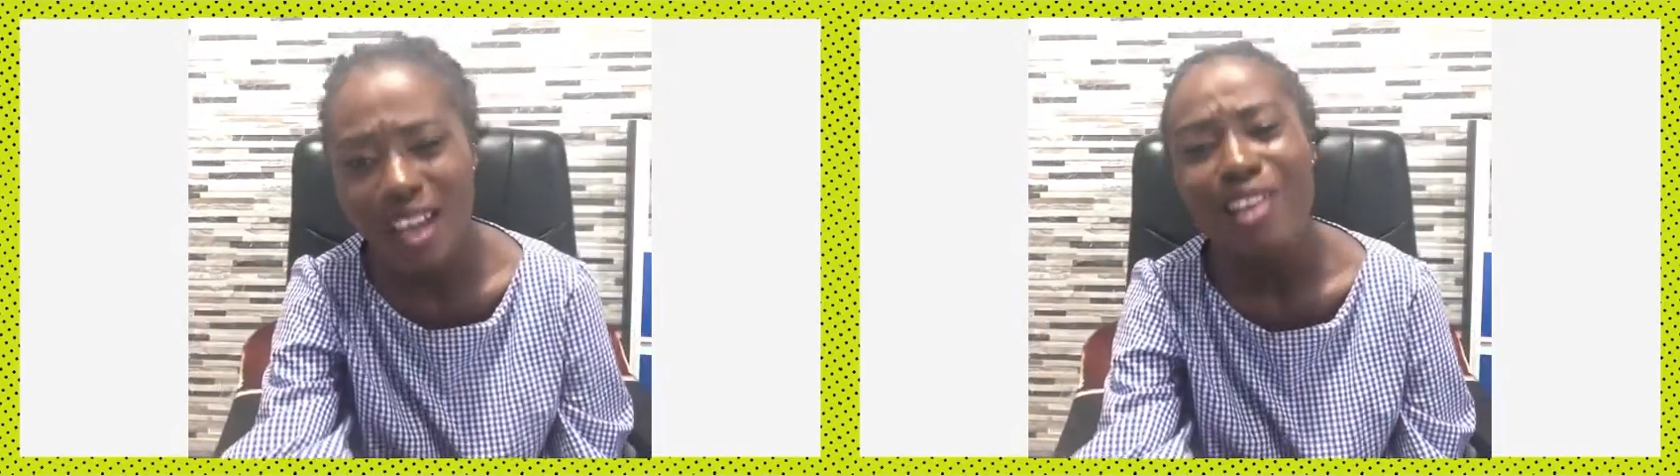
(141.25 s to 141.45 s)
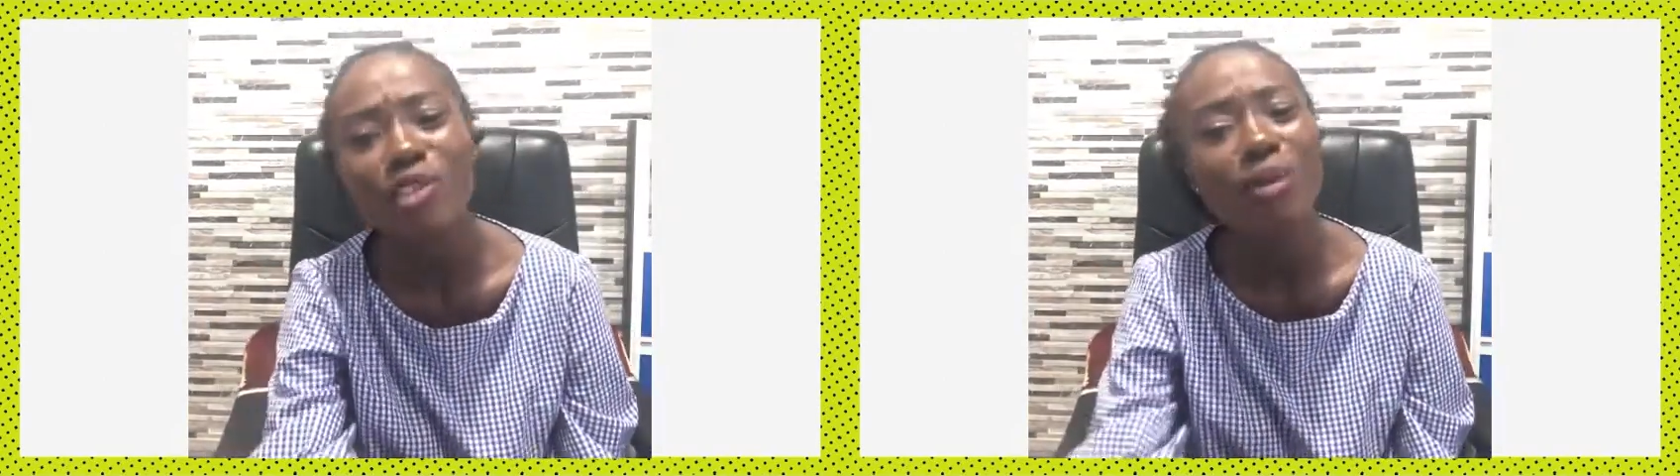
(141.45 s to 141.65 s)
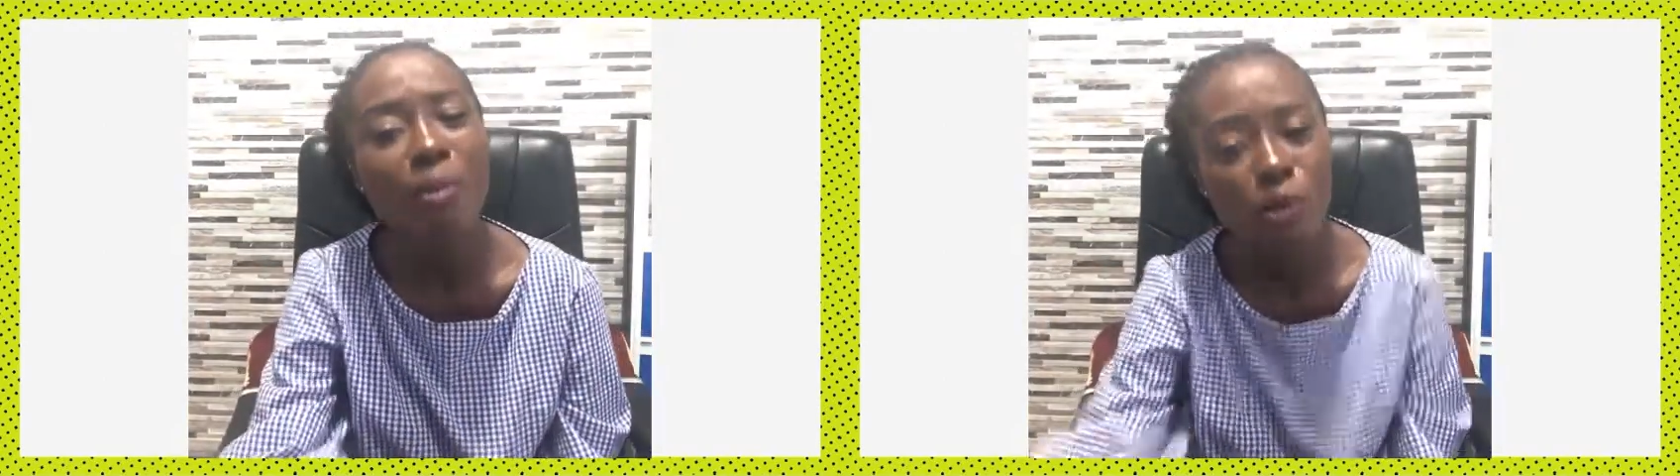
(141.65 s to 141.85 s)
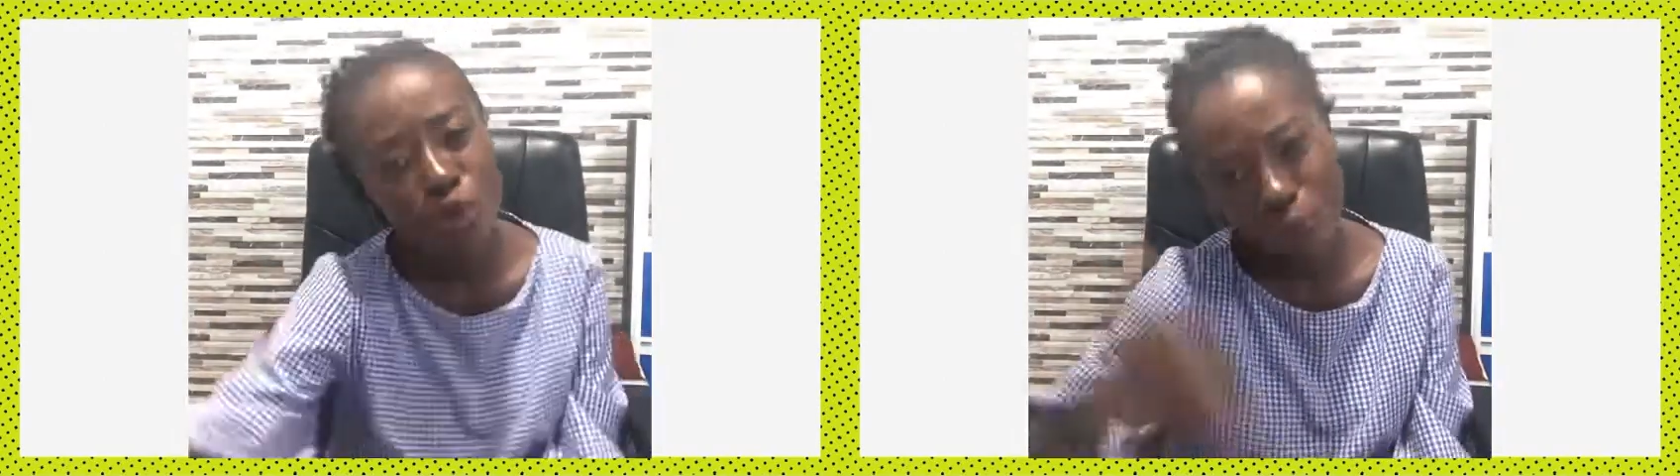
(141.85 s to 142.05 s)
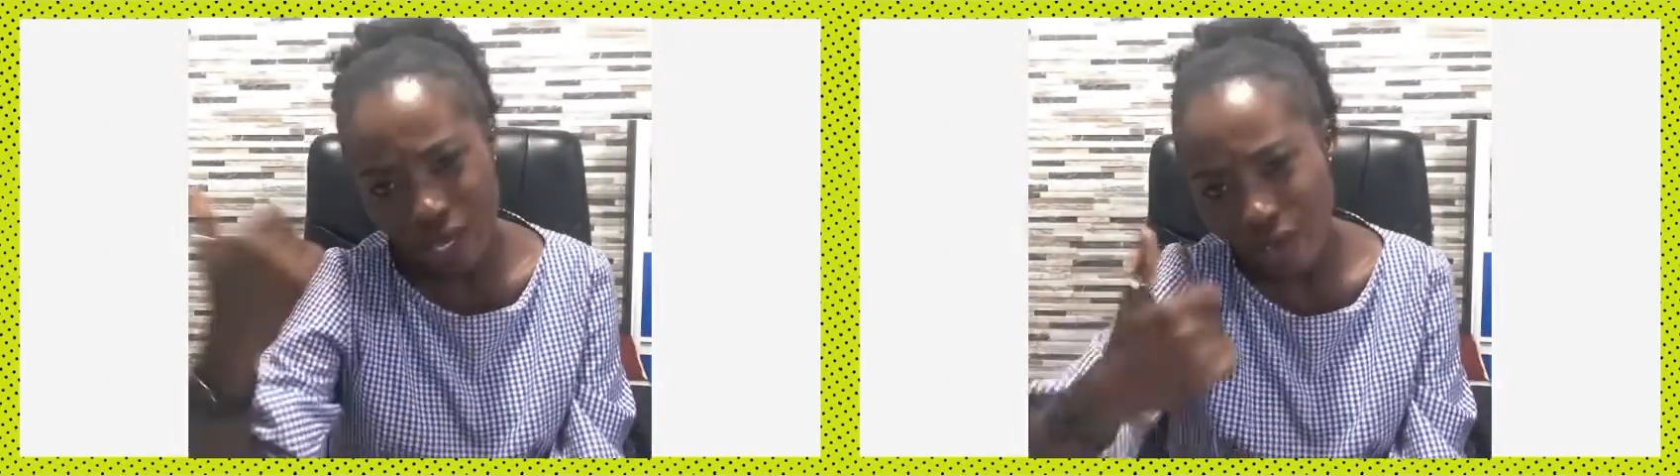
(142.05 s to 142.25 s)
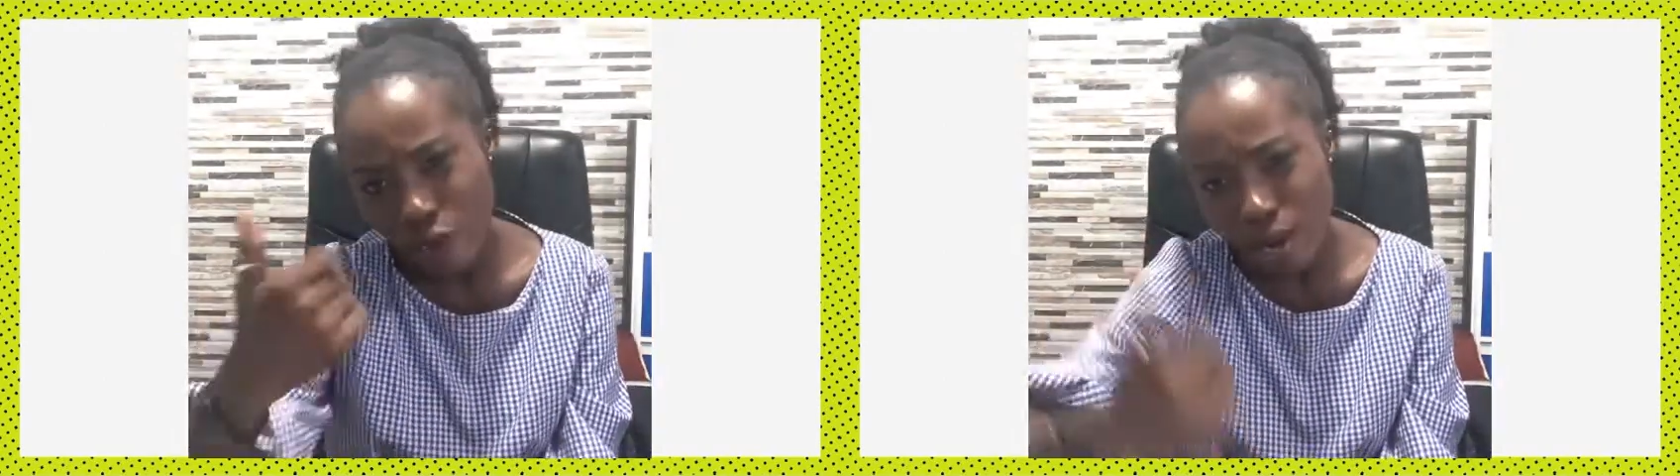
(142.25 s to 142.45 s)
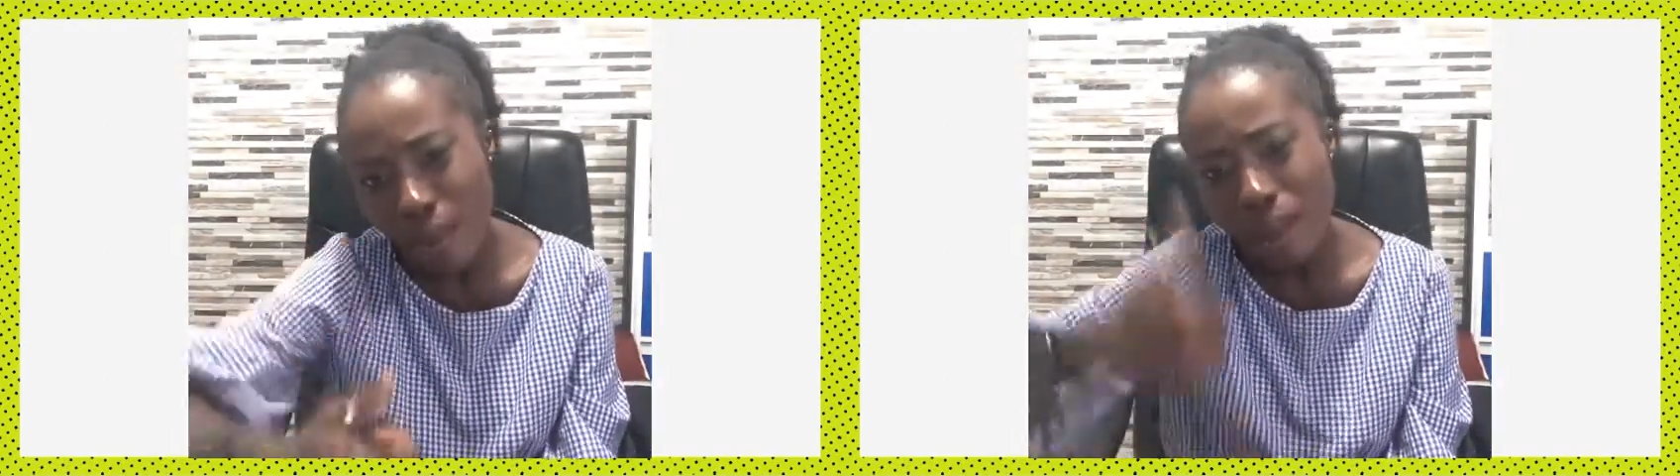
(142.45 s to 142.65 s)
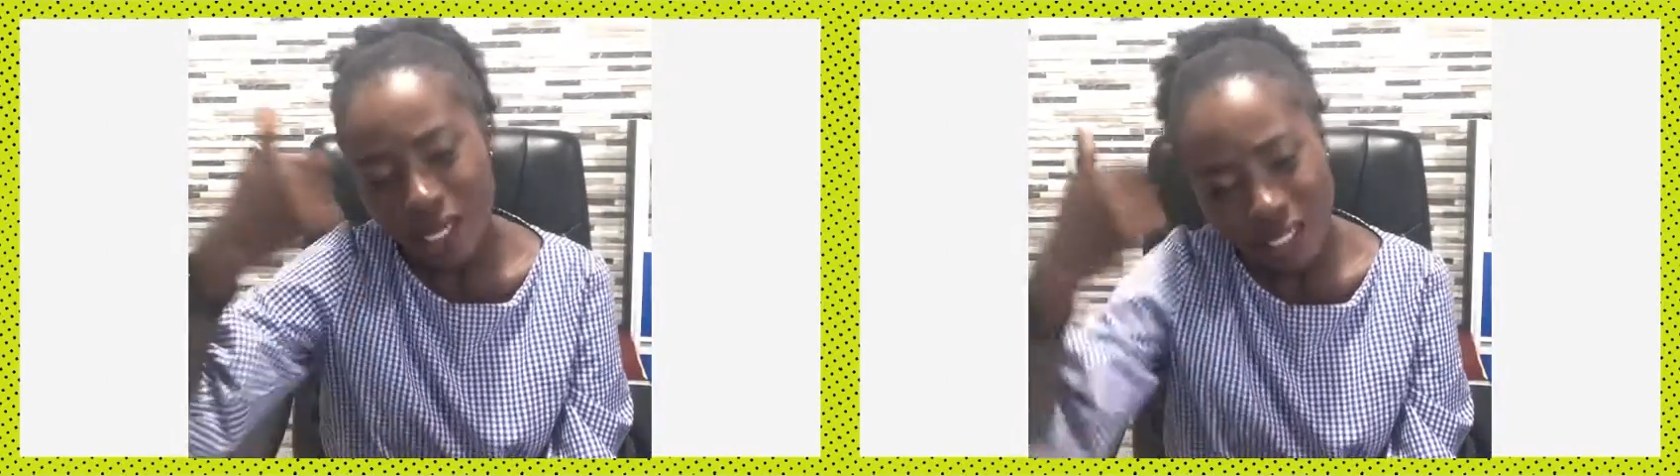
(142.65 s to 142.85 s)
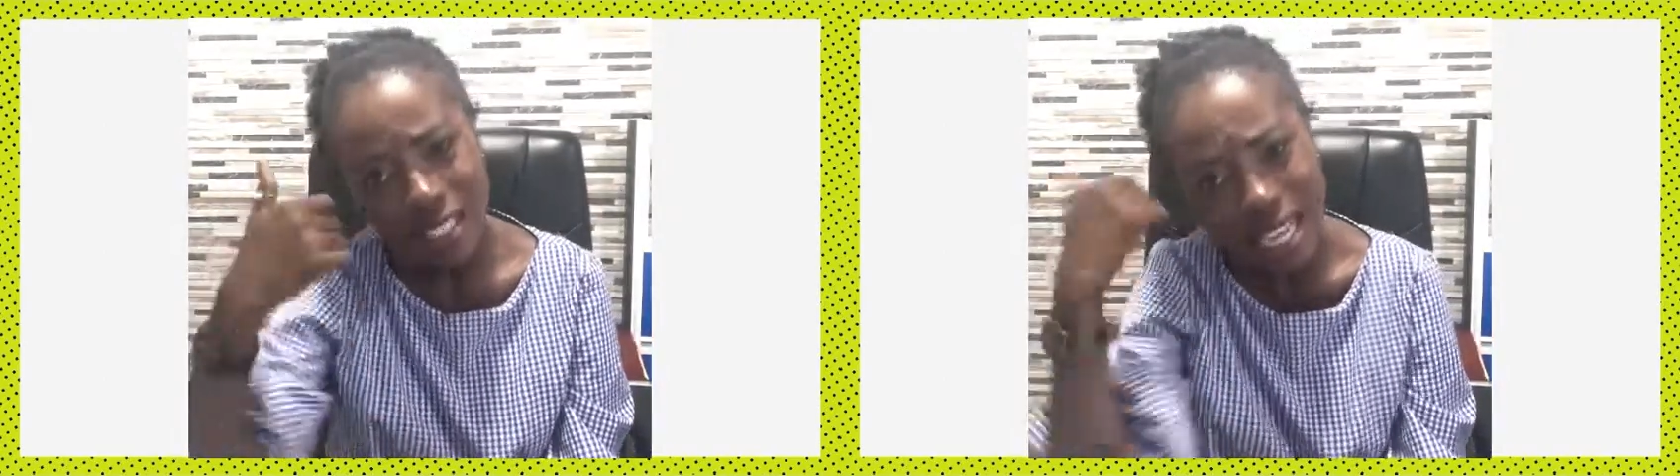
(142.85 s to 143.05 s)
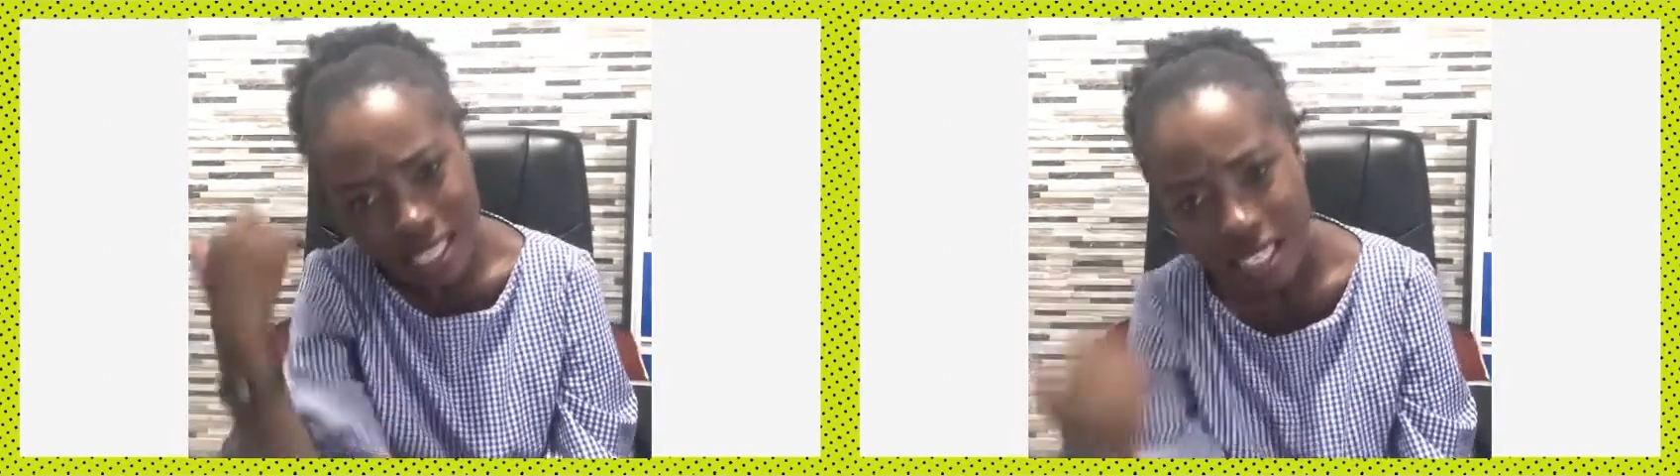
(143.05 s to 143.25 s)
he should be able to pick a phone and mention,
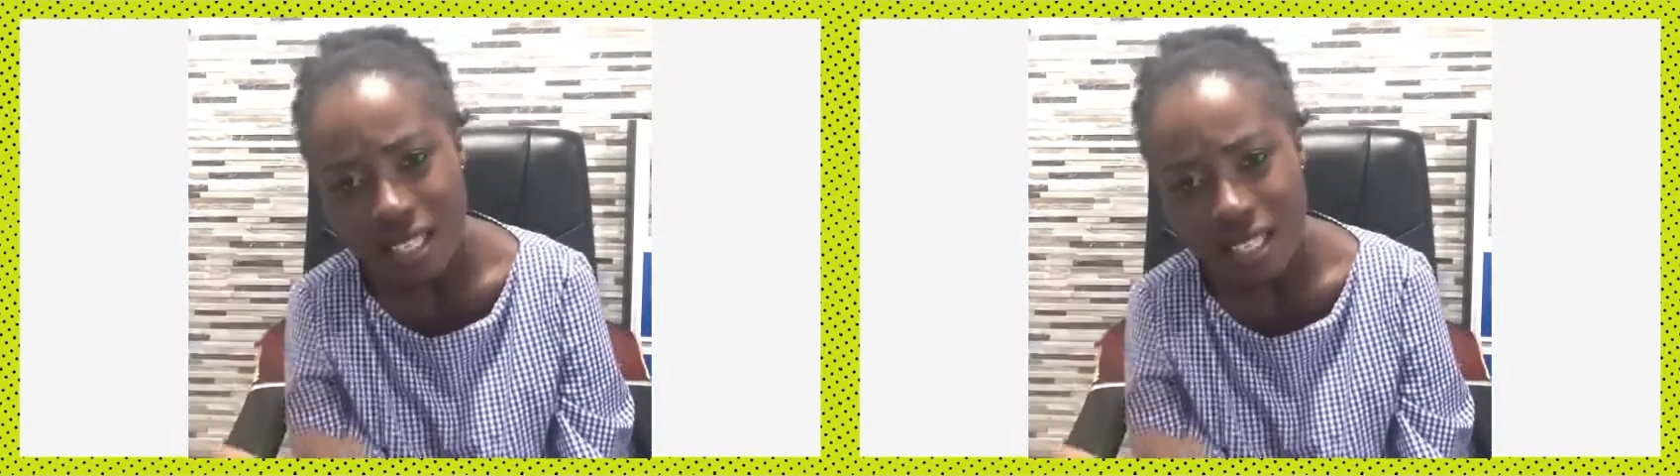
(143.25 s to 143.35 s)
daddy,